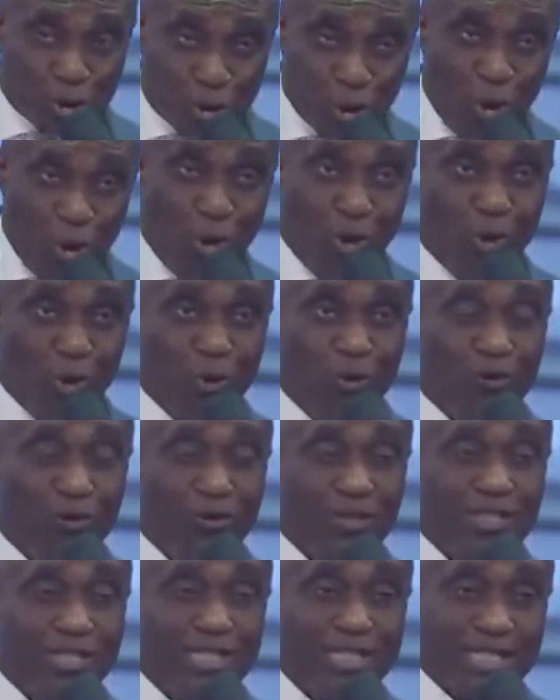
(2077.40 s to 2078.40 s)
Two
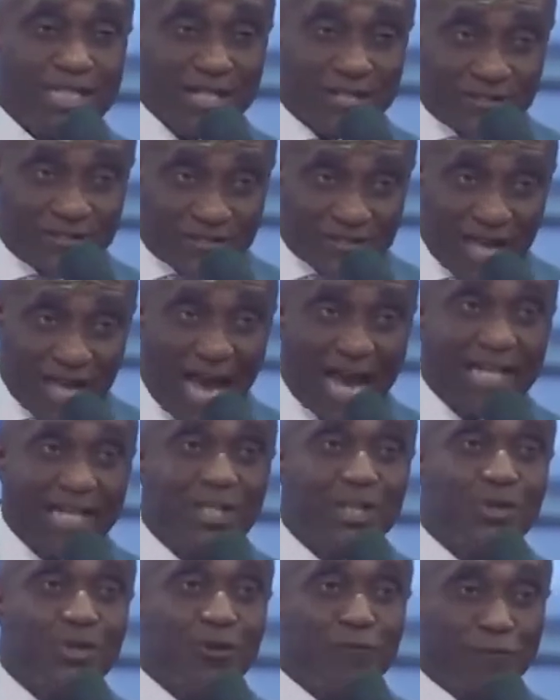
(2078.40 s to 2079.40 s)

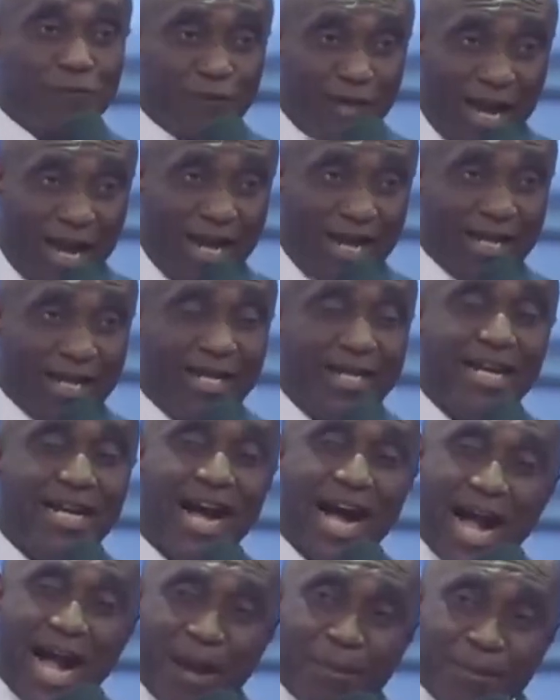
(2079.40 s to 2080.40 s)
decide to fly.
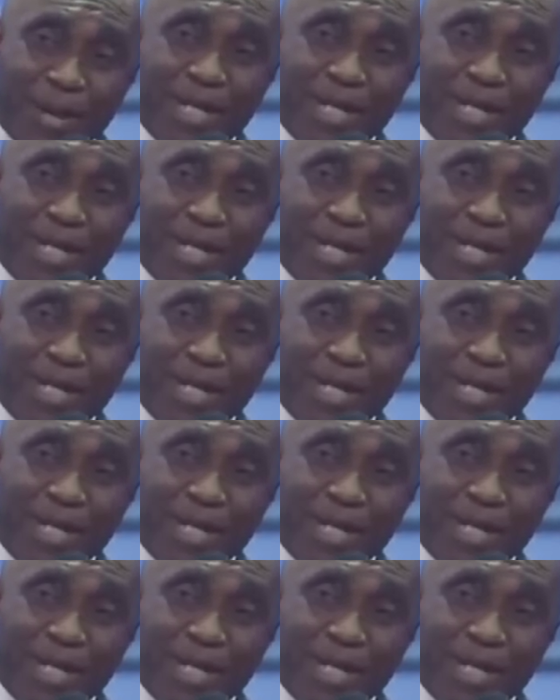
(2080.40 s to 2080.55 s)
How